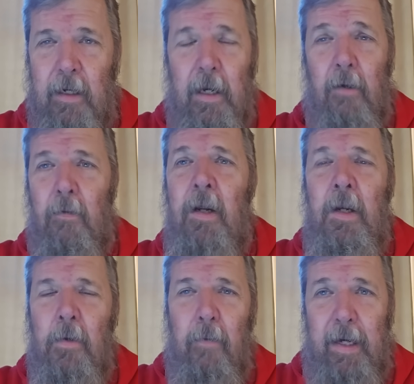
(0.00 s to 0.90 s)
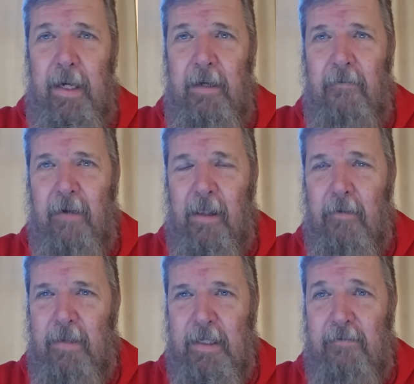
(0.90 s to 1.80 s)
No, we need to
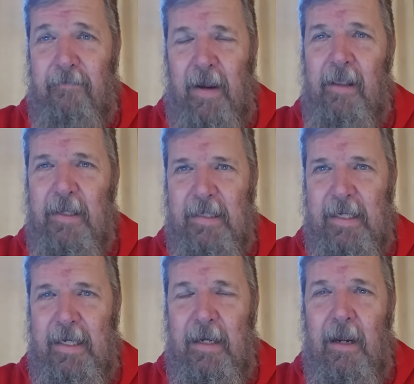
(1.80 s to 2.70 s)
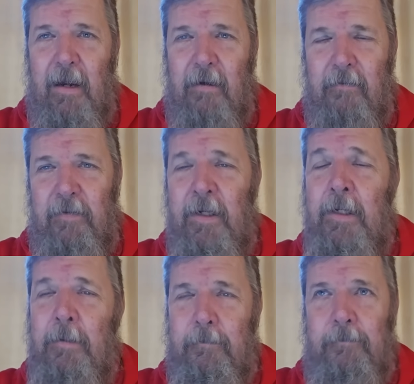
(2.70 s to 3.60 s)
follow this fallacy of,
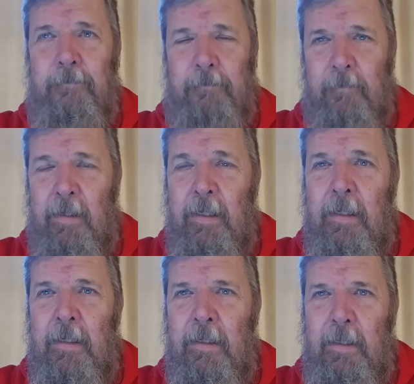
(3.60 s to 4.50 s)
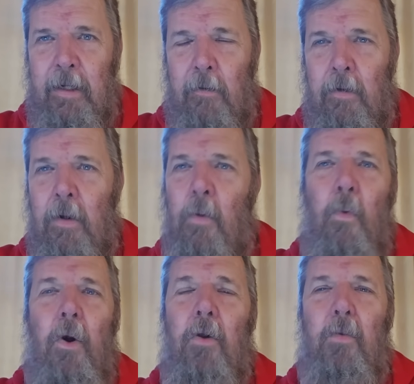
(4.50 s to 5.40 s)
you know,
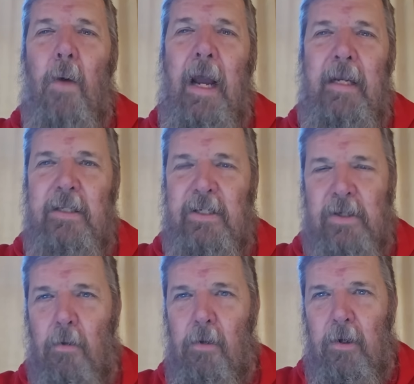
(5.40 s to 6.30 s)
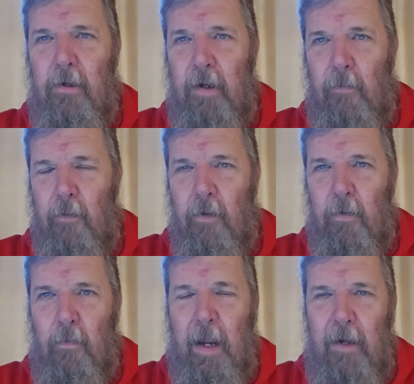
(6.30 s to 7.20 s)
worldwide solar and
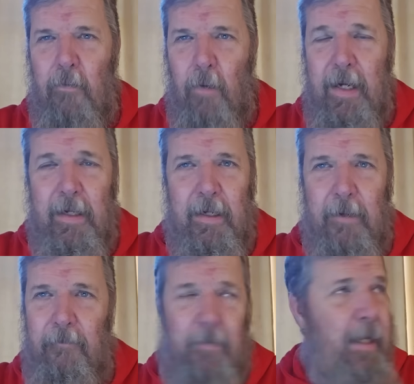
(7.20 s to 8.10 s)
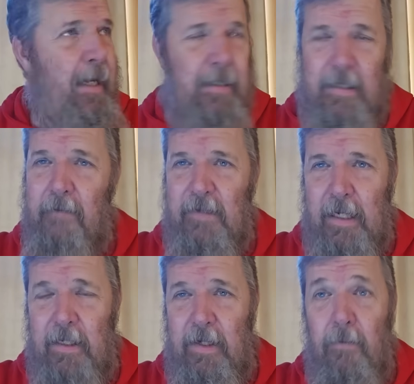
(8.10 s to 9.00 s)
worldwide wind. And as I've
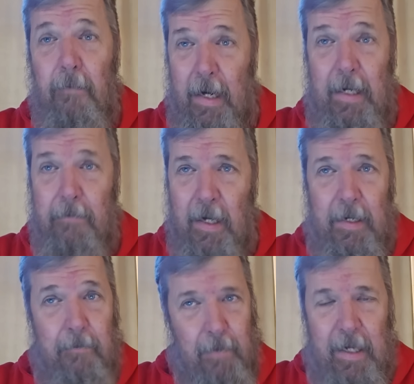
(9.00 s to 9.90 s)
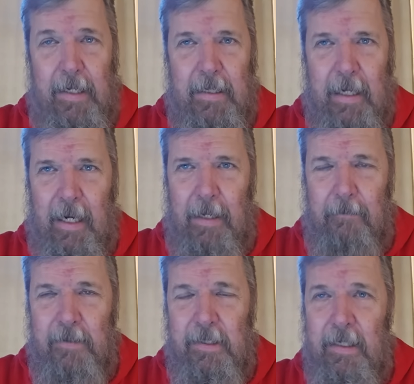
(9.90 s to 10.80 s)
said to you many, many, many
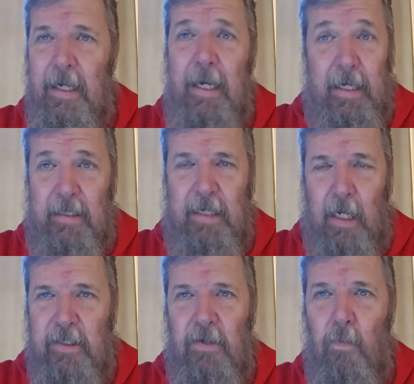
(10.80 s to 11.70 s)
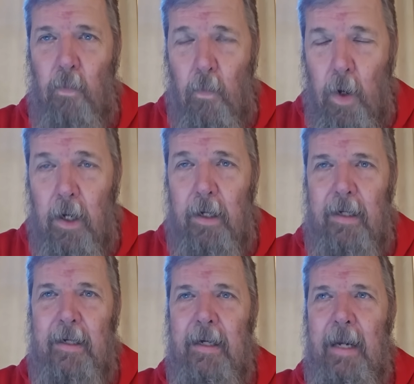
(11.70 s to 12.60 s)
times, it doesn't
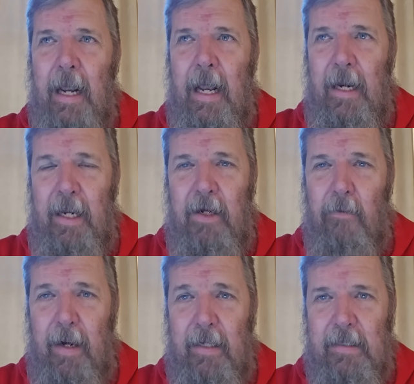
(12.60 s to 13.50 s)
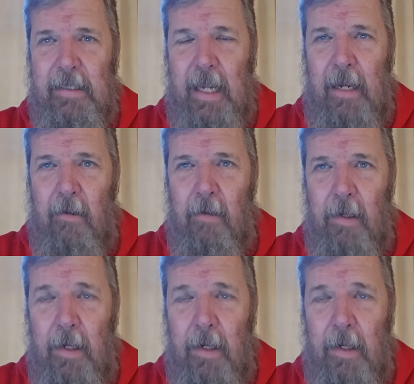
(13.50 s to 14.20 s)
work on a grand scale.